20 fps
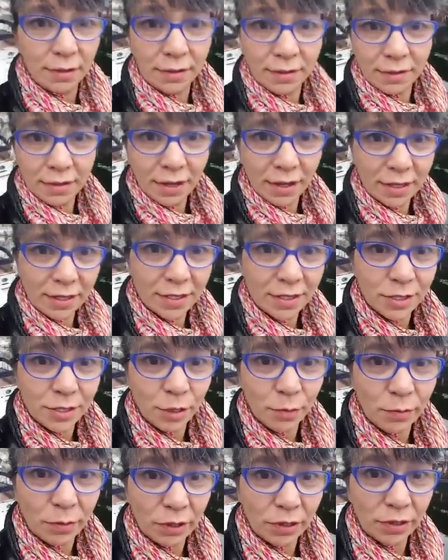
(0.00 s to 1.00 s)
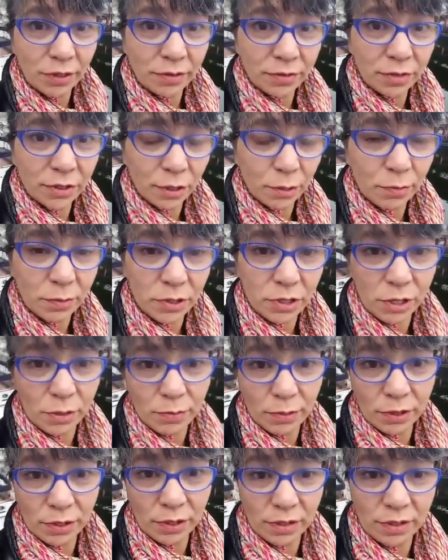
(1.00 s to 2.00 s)
That is super
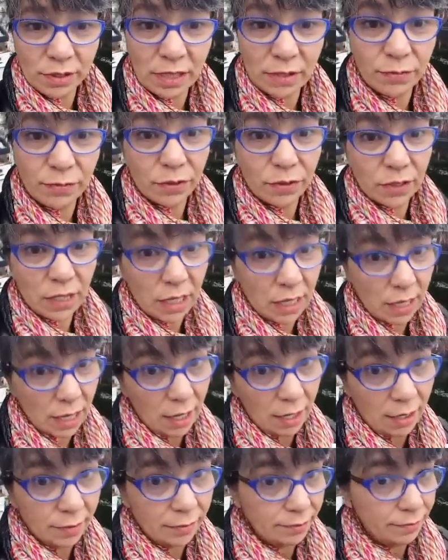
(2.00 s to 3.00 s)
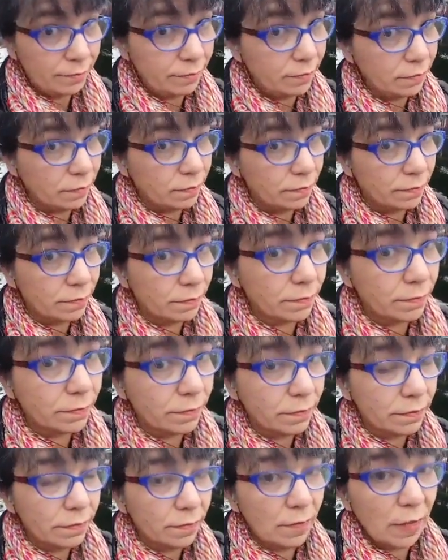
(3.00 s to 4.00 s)
duper. And if you're needing,
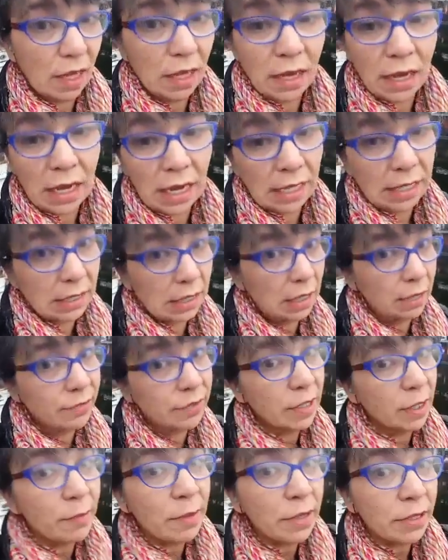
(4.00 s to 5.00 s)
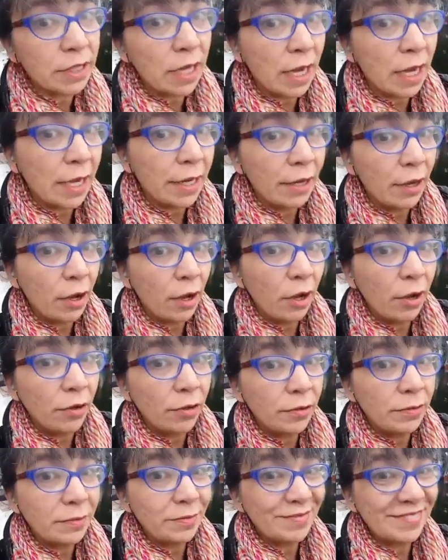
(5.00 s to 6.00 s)
I'd love to come out to
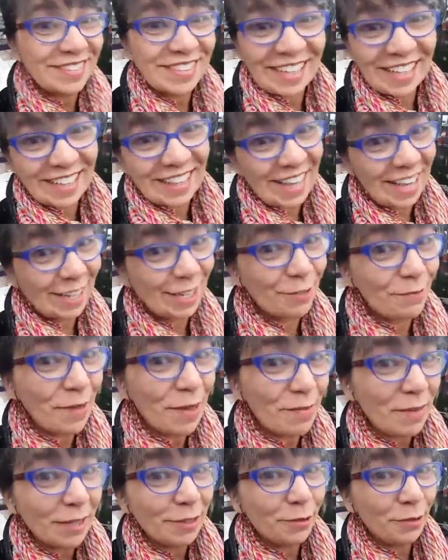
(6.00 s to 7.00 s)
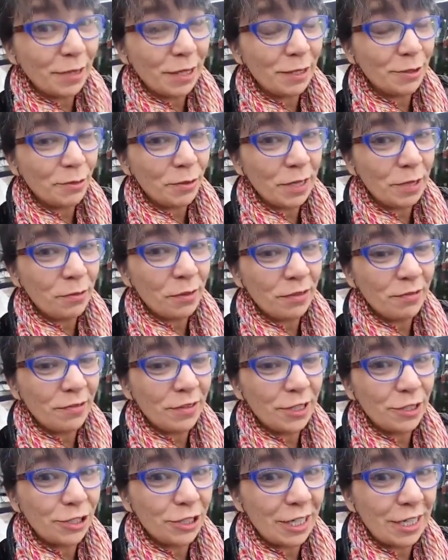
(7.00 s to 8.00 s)
Idaho. That could be my 2021
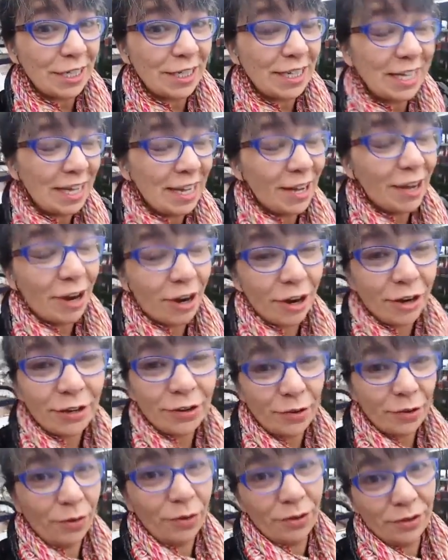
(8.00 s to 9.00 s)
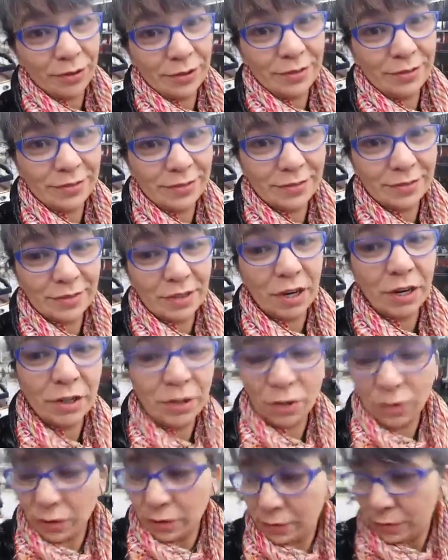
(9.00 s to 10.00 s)
vision. Our goal,
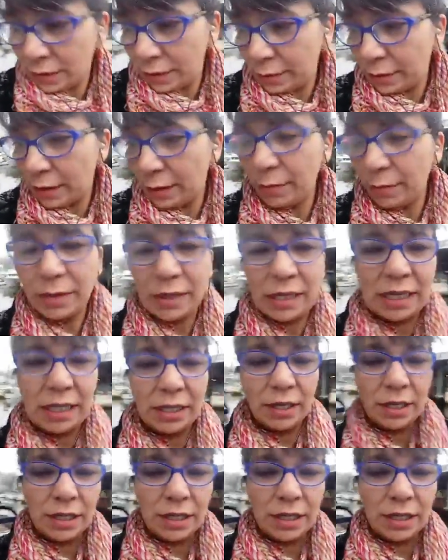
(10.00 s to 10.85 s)
here, I'm going to lean on